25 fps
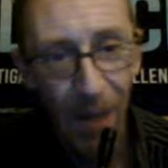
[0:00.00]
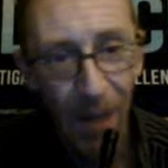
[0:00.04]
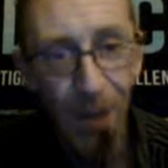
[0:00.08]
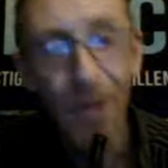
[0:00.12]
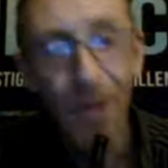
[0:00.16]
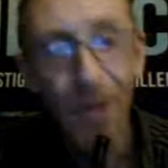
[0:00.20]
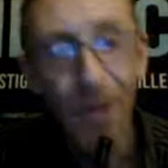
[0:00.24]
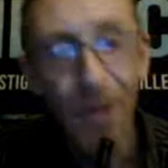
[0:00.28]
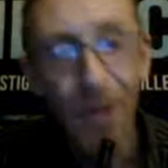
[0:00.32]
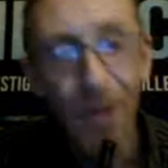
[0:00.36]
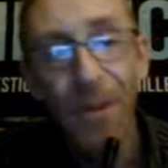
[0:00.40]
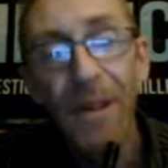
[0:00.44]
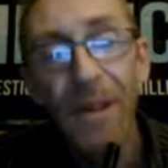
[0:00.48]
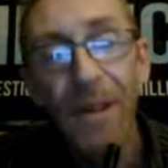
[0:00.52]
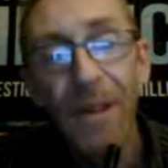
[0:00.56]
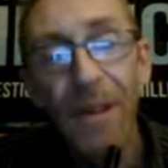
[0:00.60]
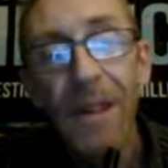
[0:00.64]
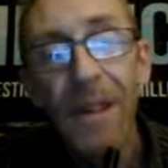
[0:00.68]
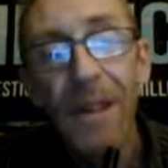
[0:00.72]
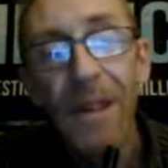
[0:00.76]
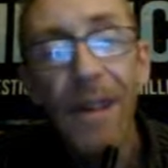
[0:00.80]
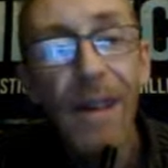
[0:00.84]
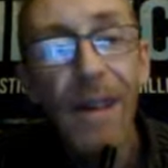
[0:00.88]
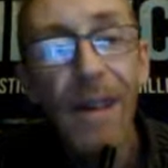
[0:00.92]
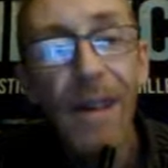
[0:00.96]
only joking.
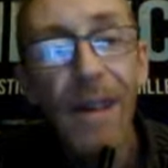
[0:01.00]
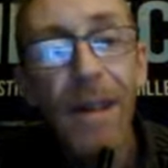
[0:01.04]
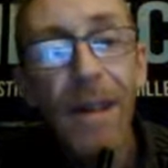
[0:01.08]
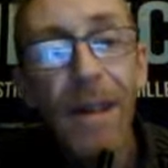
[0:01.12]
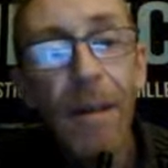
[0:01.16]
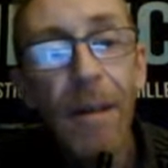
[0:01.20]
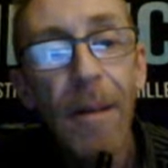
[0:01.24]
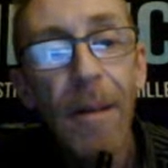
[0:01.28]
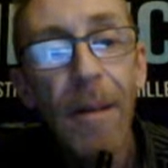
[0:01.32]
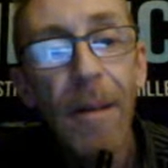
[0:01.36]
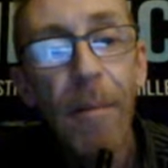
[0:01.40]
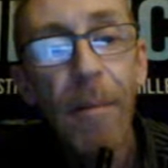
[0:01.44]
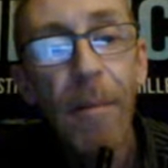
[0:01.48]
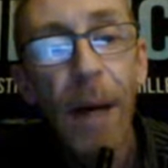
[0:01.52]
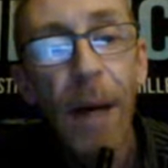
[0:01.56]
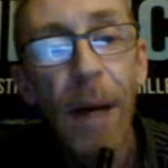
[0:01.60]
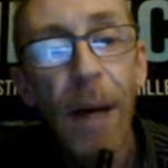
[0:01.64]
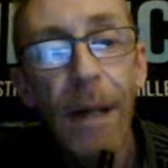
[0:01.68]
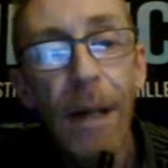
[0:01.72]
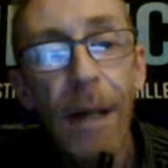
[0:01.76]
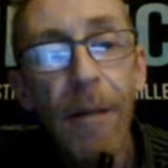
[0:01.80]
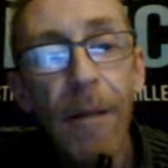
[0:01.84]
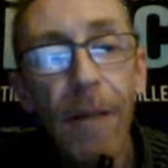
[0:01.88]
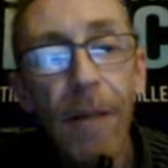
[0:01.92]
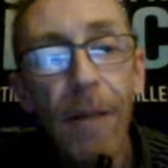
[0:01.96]
Buy
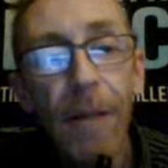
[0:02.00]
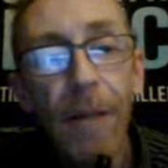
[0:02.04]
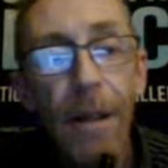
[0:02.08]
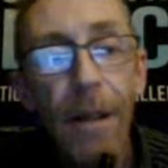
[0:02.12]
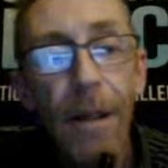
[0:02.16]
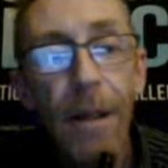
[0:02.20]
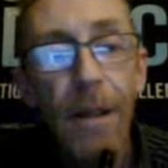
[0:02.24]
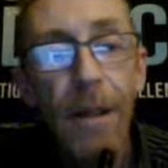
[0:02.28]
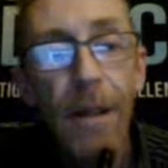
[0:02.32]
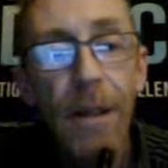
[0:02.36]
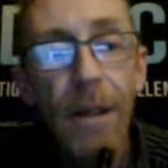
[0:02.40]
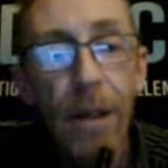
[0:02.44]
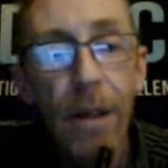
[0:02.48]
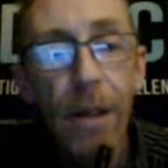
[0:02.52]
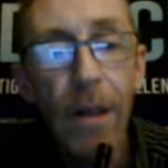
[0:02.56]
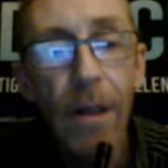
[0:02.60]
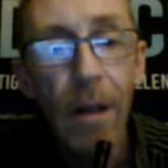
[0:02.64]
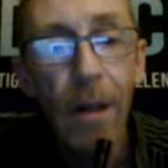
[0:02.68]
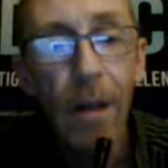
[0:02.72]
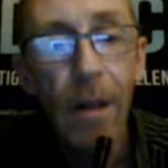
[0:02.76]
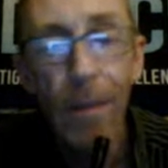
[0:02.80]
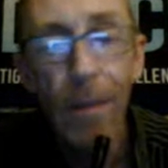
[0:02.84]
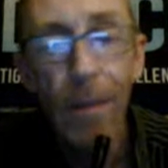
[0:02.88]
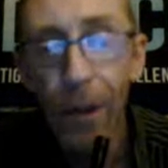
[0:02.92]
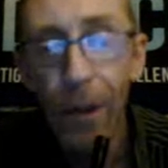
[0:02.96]
it, read it, steal it.
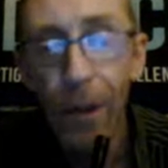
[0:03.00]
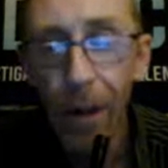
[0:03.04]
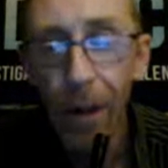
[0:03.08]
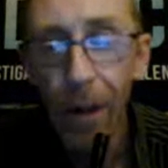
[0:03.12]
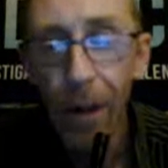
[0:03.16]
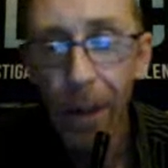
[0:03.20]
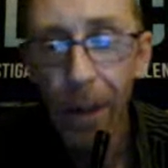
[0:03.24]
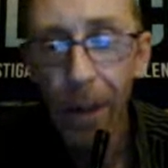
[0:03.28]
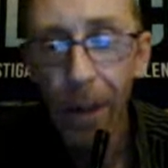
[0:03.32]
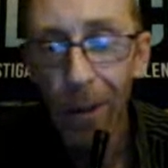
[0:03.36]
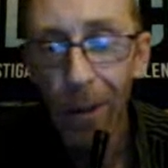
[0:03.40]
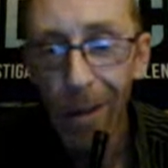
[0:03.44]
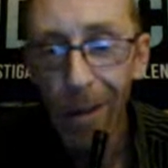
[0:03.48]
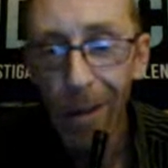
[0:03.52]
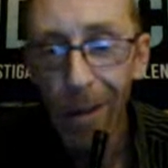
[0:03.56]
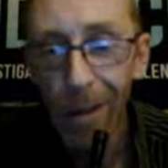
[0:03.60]
I'm doing a Larry Warren.